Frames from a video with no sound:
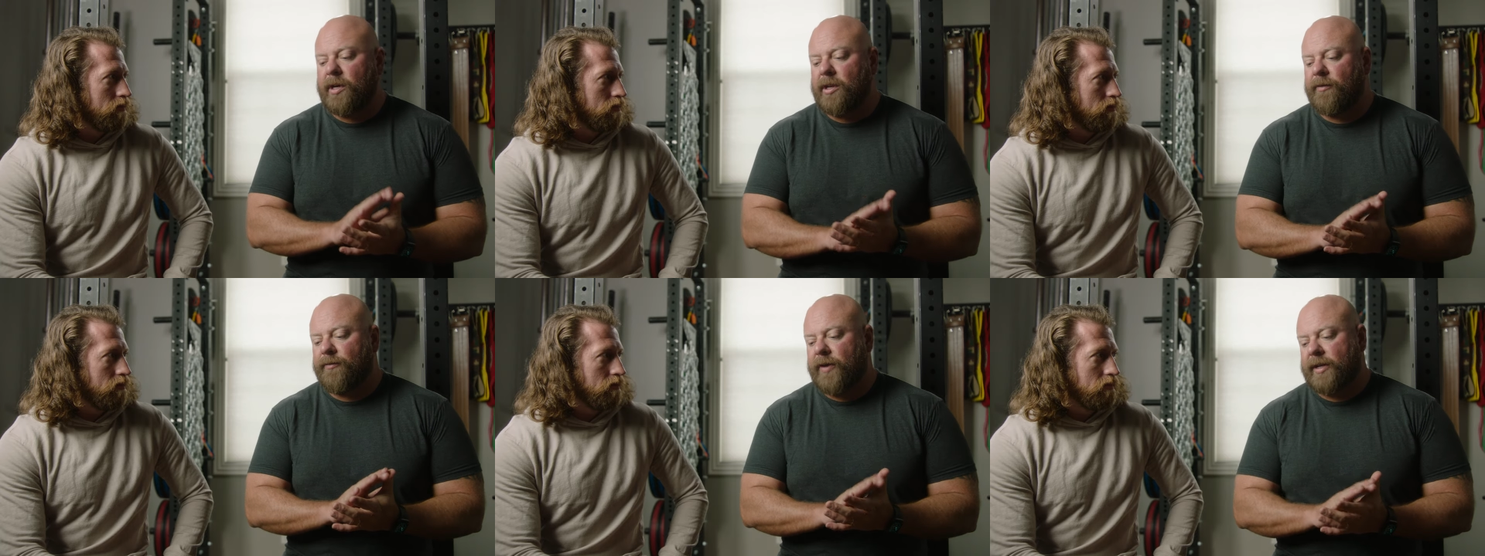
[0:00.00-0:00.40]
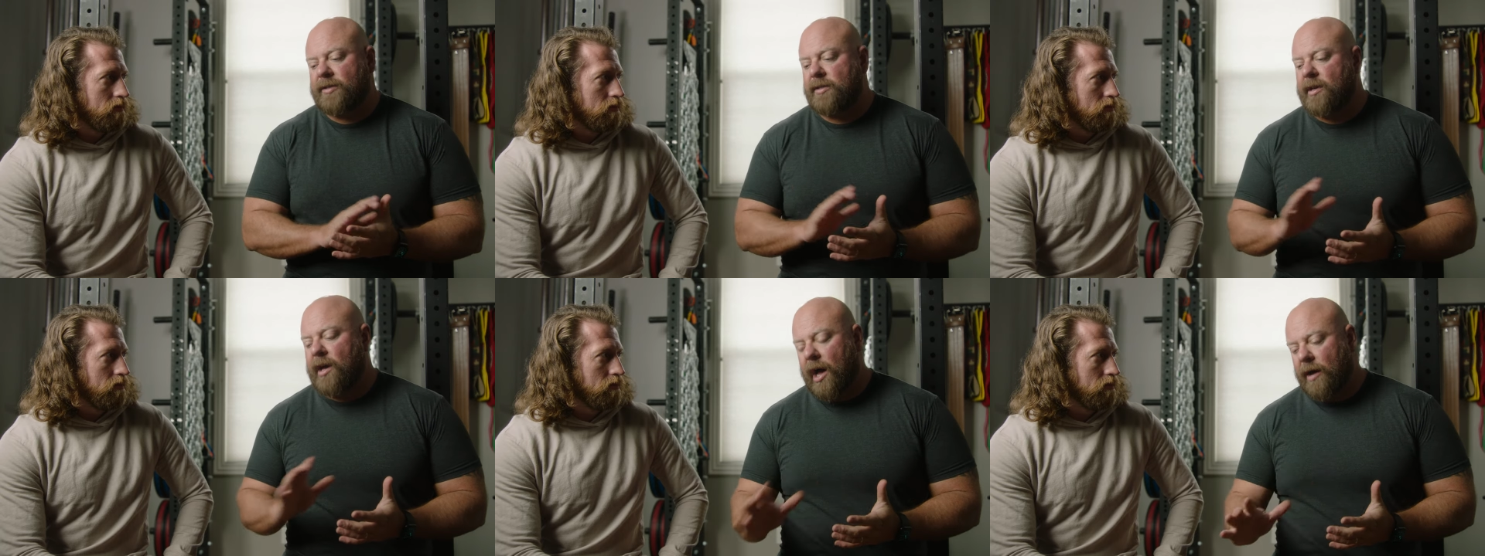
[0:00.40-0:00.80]
Speaker 1: it affects
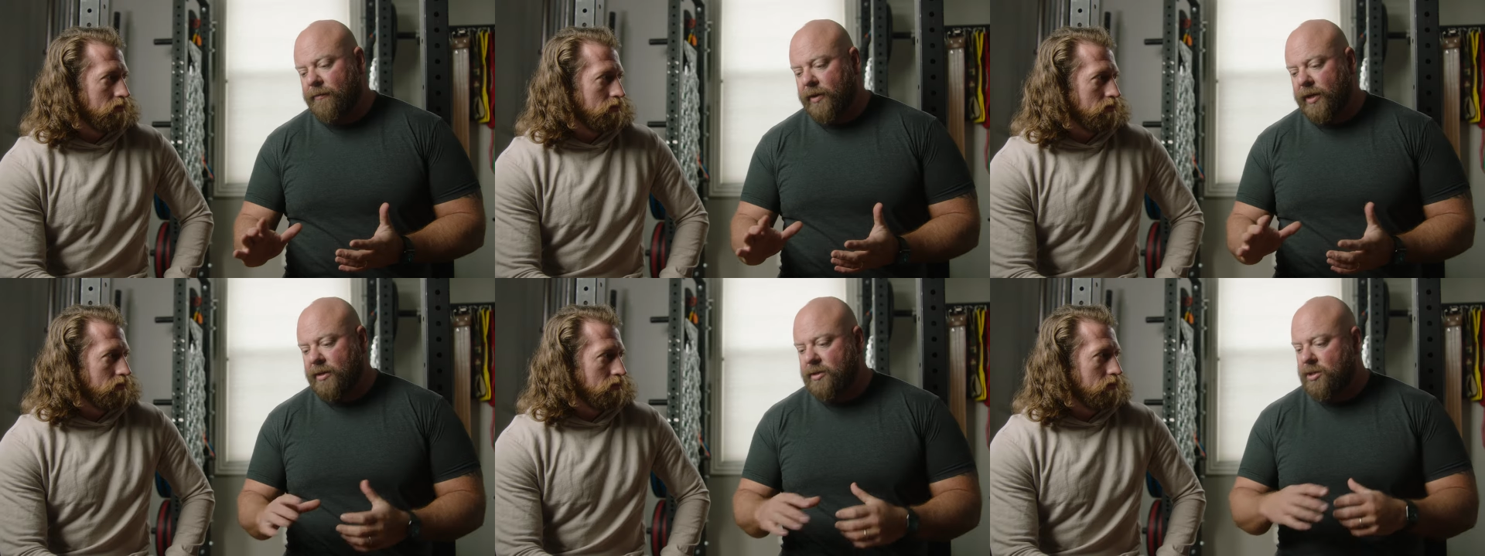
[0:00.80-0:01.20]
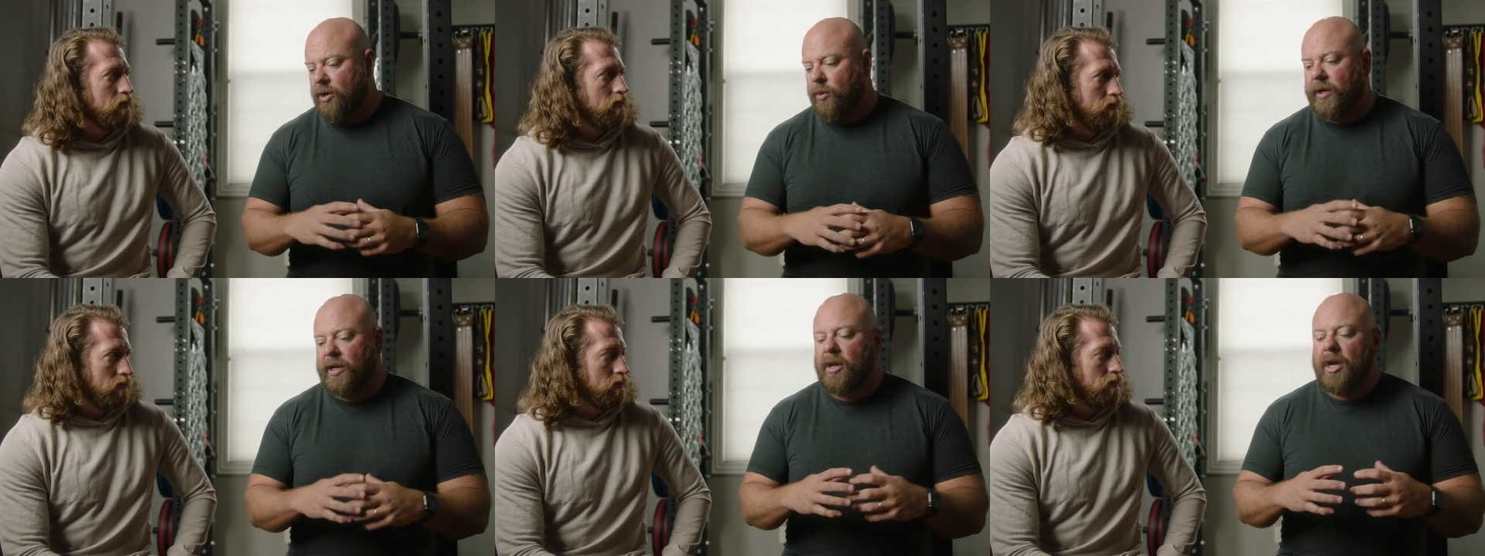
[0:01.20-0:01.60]
confidence. You know,
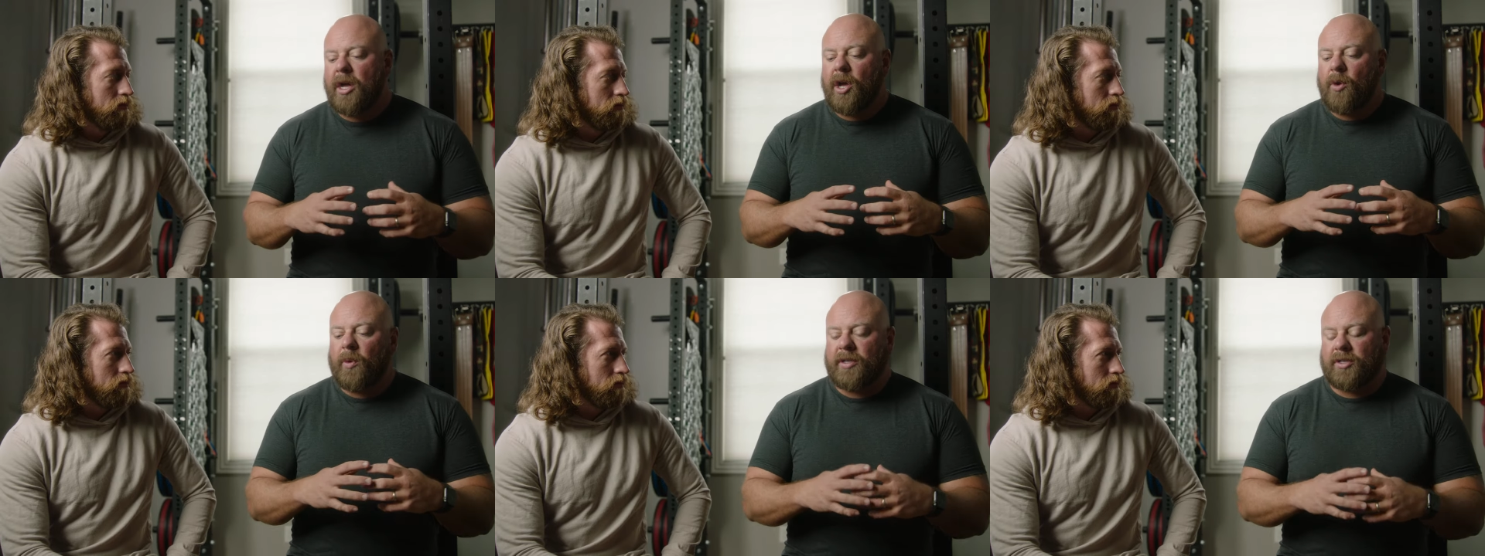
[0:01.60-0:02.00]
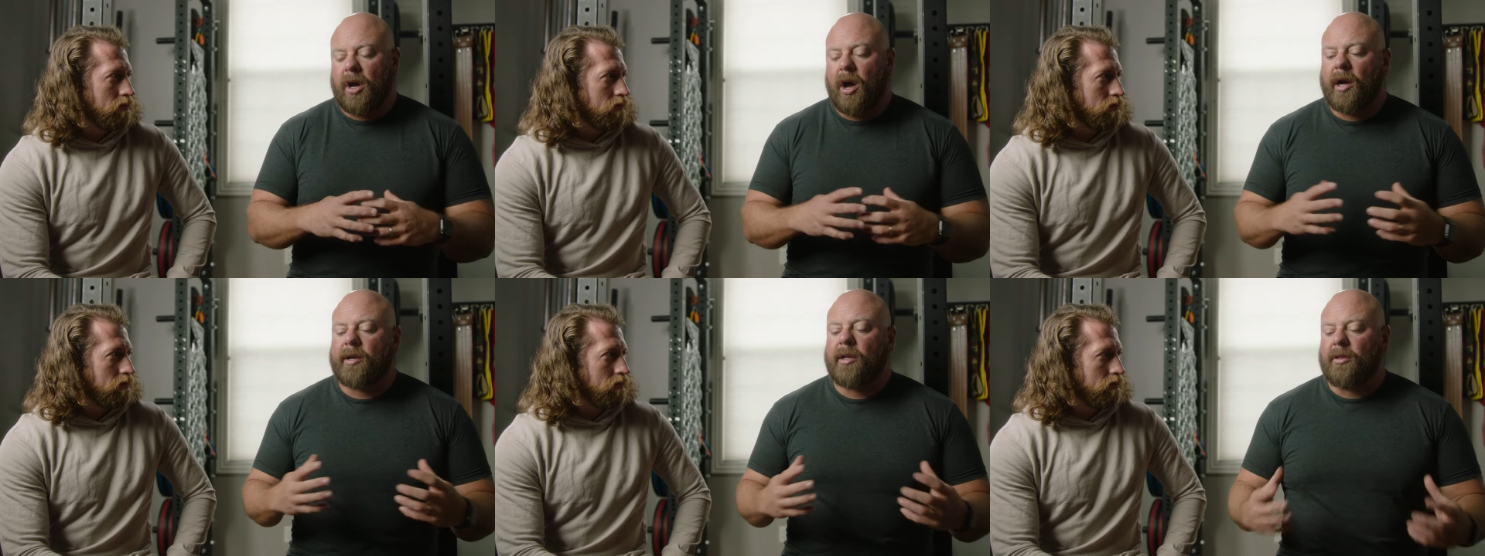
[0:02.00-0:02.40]
we
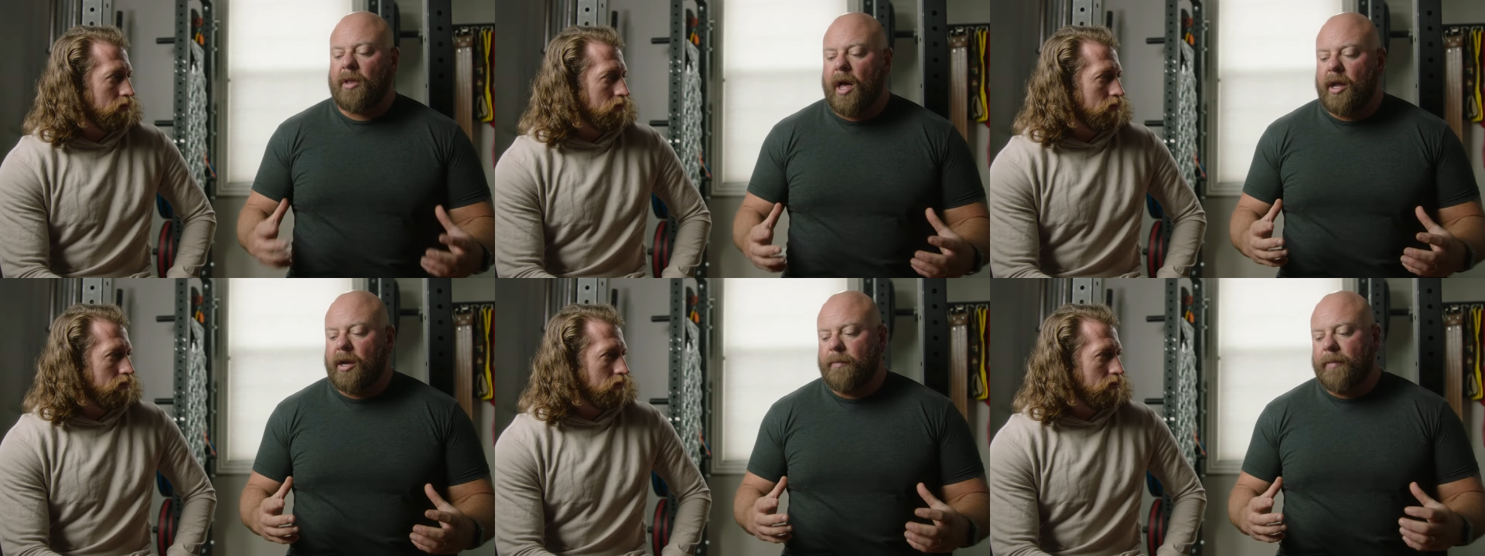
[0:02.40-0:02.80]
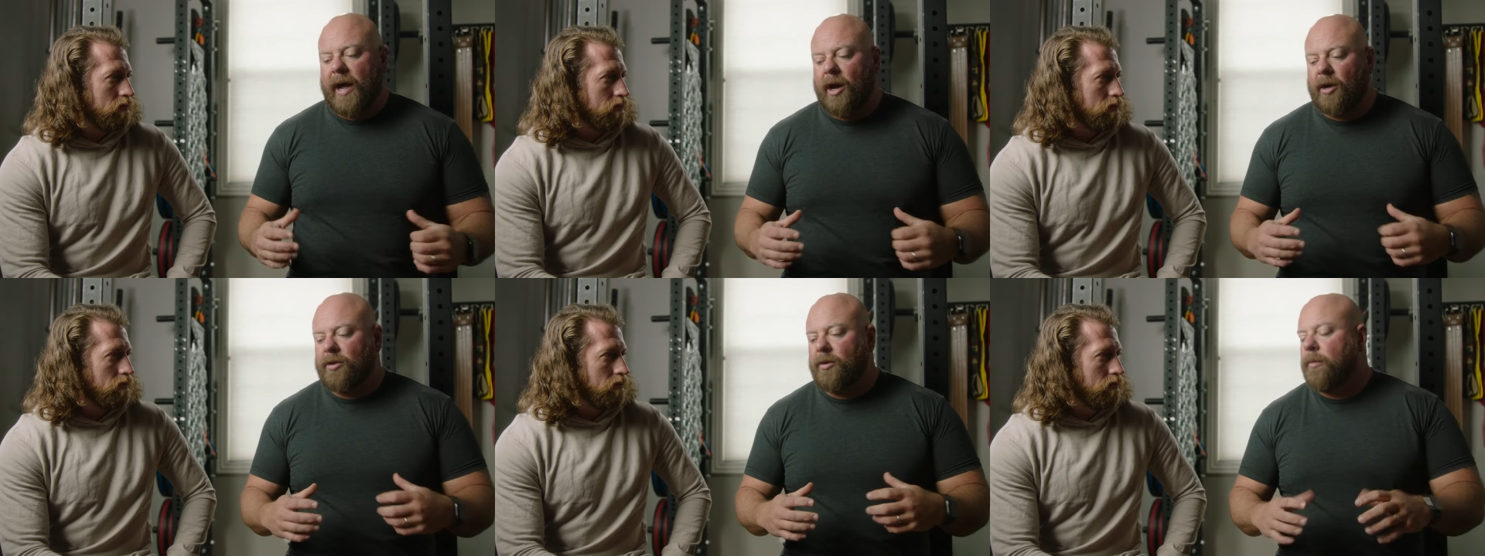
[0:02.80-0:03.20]
talk a lot
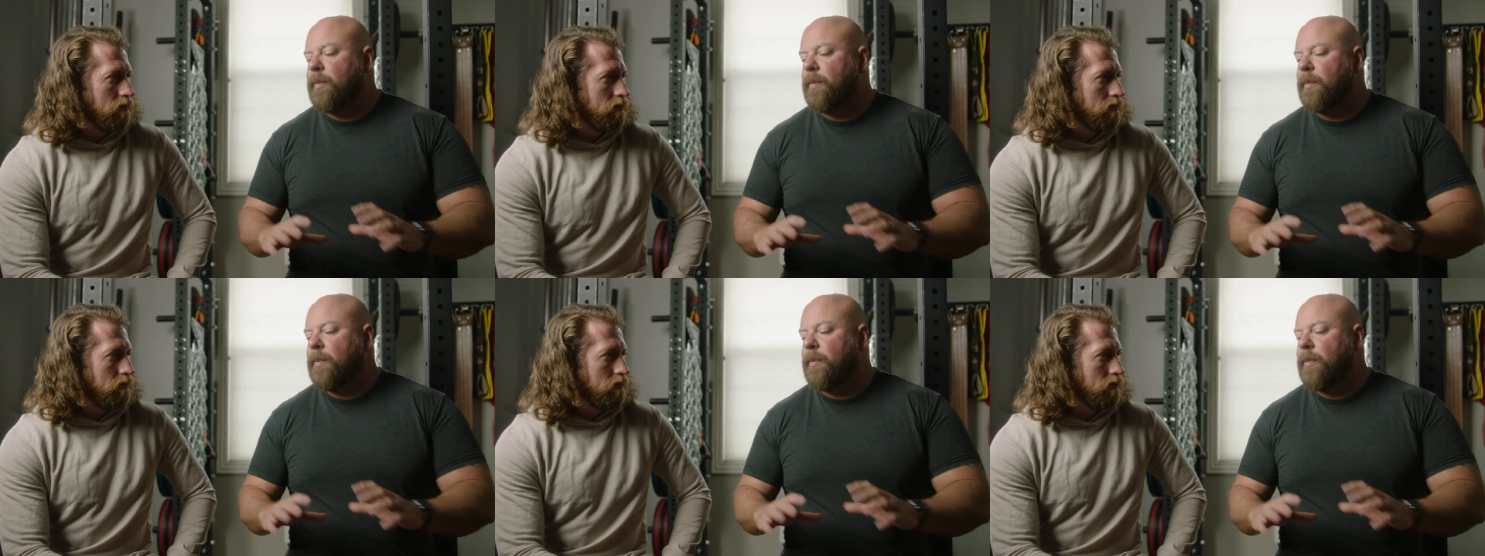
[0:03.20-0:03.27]
about, you know,